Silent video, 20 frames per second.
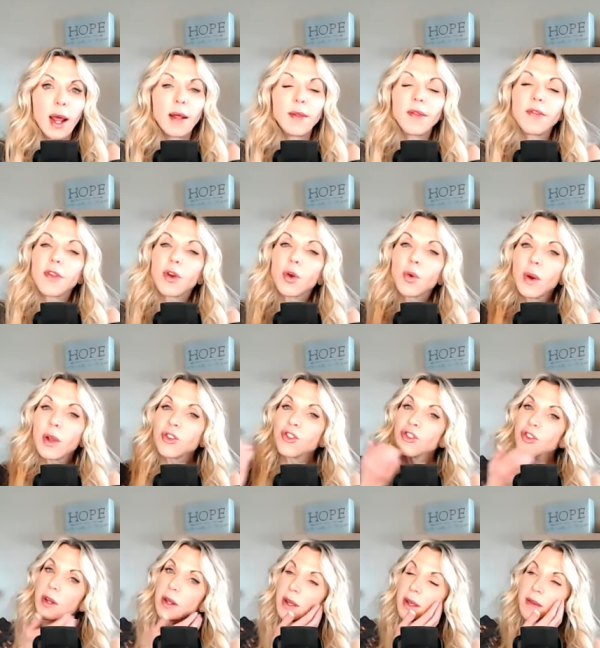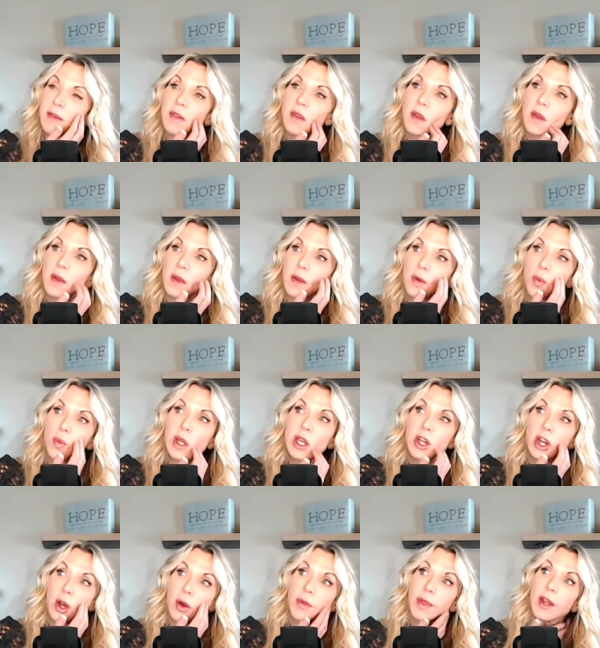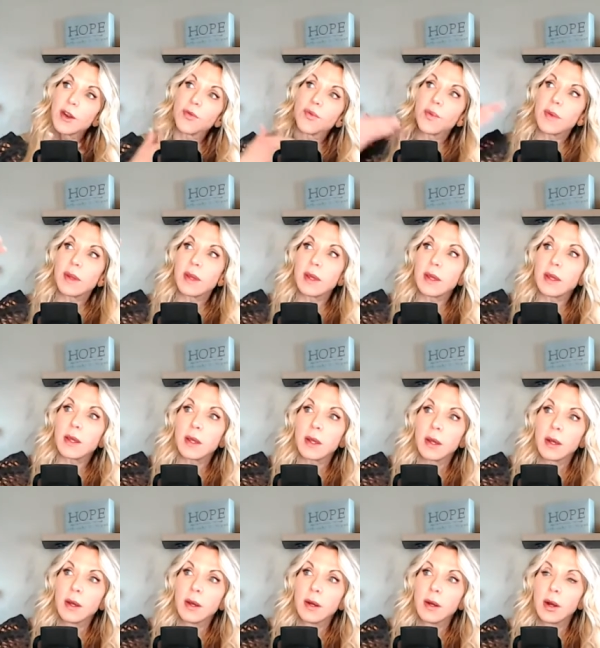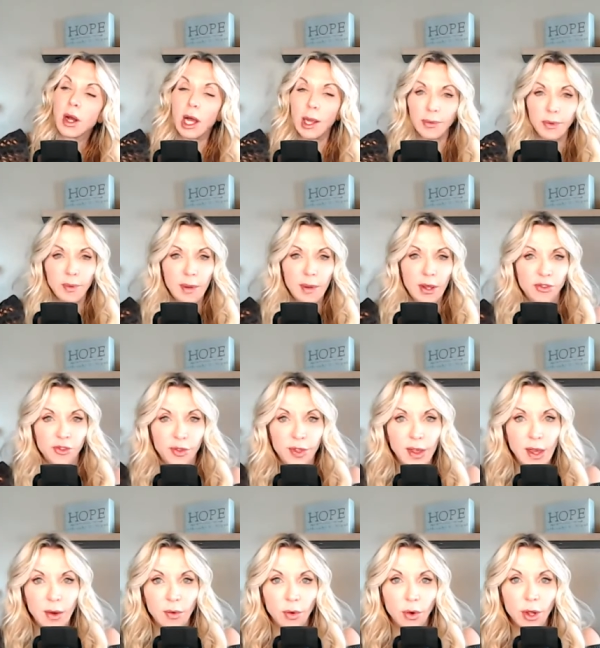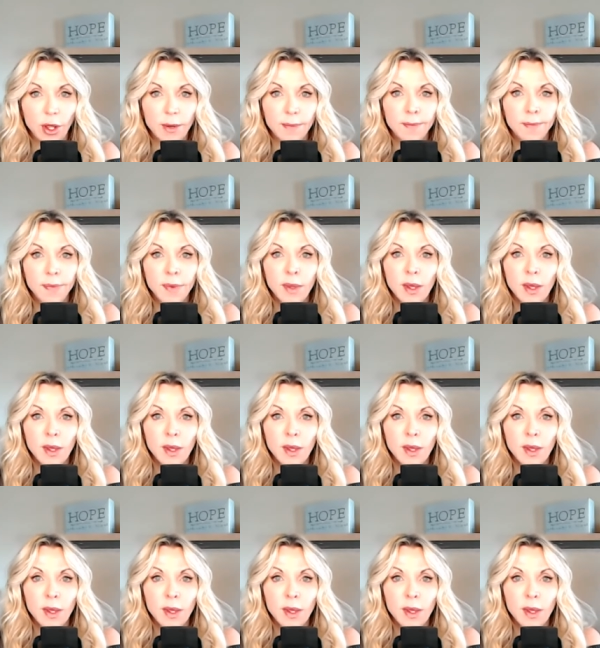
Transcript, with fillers: And then the question is we know that if we optimize your thyroid,